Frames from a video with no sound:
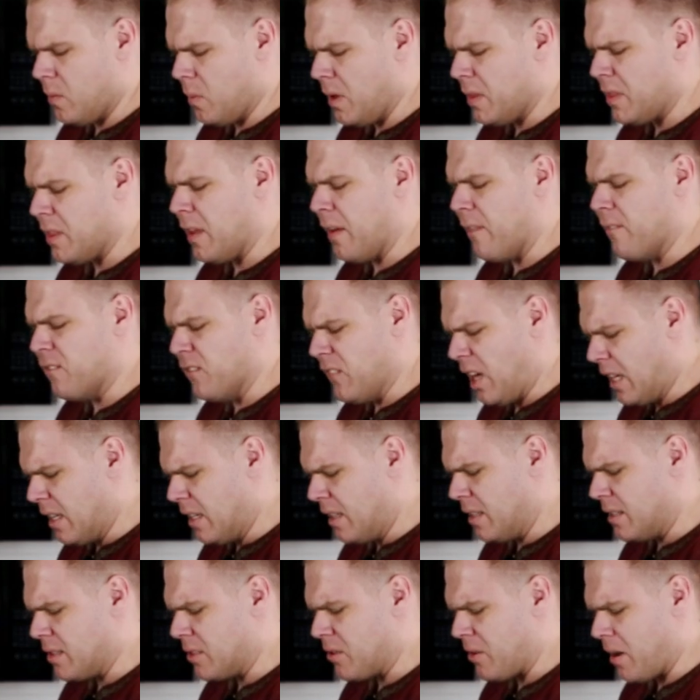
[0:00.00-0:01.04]
What the f
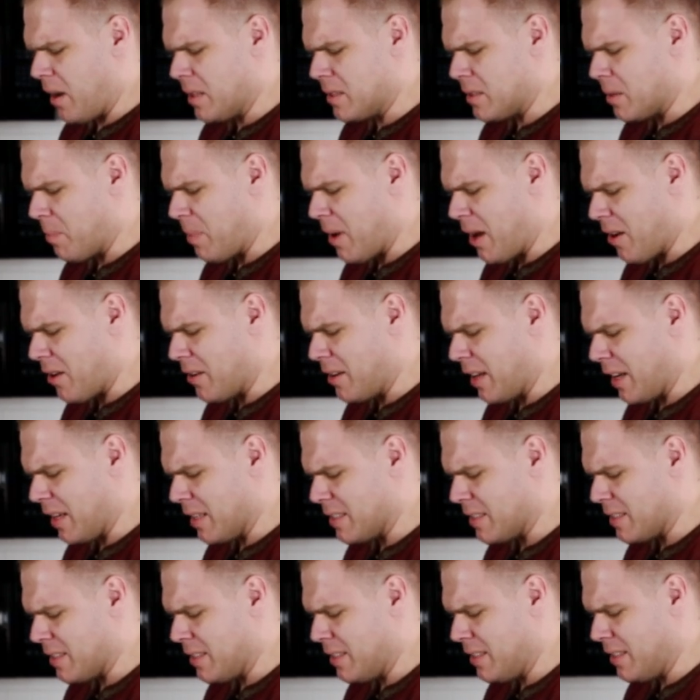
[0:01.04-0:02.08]
is grains of
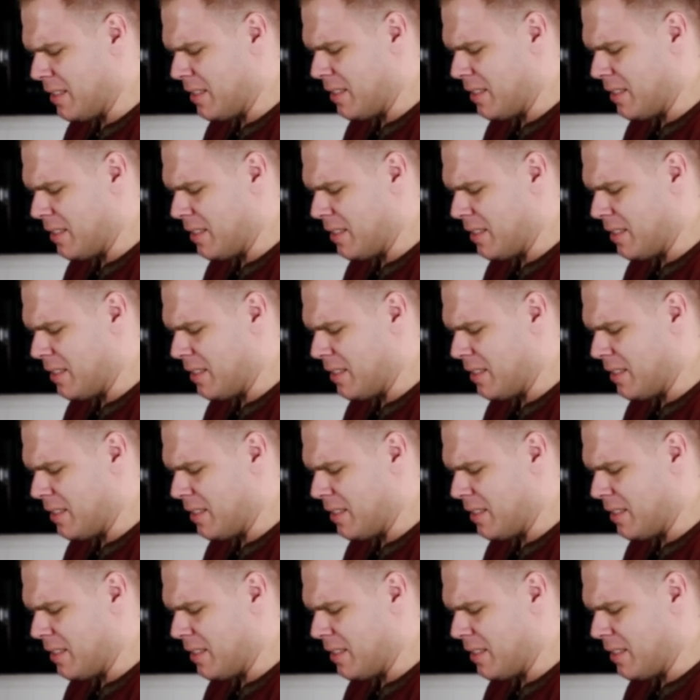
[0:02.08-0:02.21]
paradise?